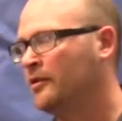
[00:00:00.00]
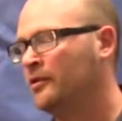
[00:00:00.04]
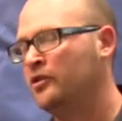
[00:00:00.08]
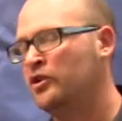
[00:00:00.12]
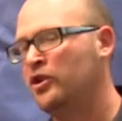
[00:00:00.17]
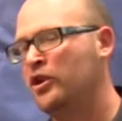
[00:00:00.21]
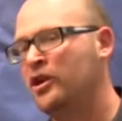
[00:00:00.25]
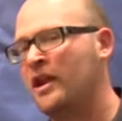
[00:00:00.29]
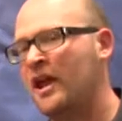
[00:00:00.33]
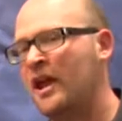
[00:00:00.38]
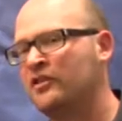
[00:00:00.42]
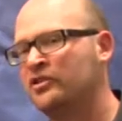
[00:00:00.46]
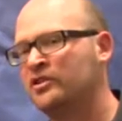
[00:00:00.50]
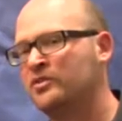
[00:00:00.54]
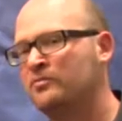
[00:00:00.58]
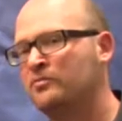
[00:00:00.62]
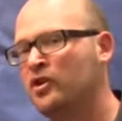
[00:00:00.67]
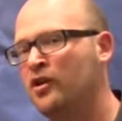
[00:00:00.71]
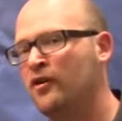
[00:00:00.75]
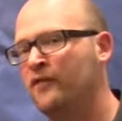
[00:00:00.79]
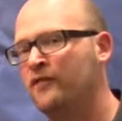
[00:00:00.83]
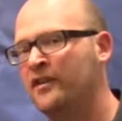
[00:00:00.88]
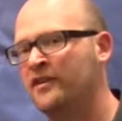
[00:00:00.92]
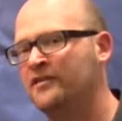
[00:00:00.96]
you can actually
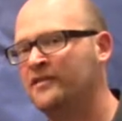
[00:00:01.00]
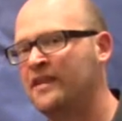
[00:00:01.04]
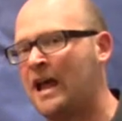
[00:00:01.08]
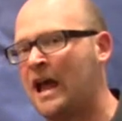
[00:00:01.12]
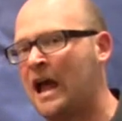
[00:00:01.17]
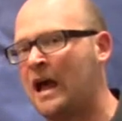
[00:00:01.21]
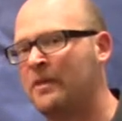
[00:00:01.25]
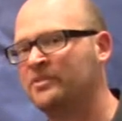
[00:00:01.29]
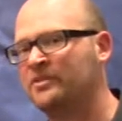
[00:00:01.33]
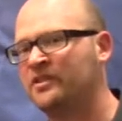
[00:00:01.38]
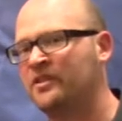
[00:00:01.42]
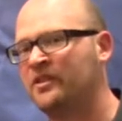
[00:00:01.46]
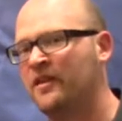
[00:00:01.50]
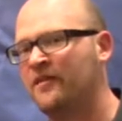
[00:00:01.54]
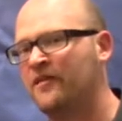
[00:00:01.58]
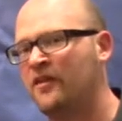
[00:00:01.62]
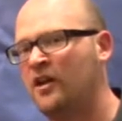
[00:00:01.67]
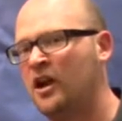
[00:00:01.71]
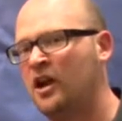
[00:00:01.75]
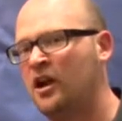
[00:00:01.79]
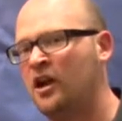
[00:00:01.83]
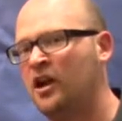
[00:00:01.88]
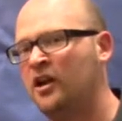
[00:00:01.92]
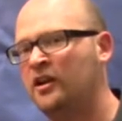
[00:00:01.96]
move these apps to
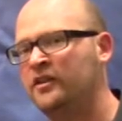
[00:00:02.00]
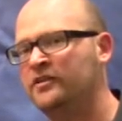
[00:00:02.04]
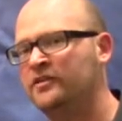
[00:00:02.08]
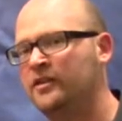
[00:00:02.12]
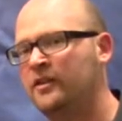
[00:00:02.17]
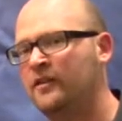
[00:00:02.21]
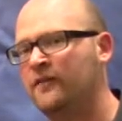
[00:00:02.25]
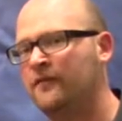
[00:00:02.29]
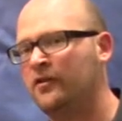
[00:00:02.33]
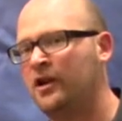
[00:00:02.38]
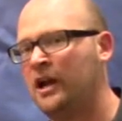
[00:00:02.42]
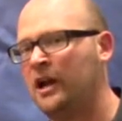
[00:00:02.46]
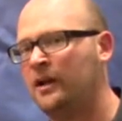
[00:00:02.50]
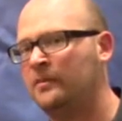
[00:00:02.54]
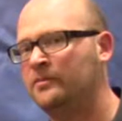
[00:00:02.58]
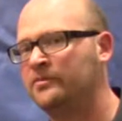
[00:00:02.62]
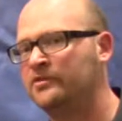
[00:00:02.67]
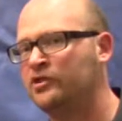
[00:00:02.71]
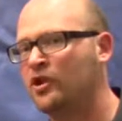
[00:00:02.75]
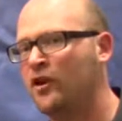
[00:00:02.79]
different areas of the frame.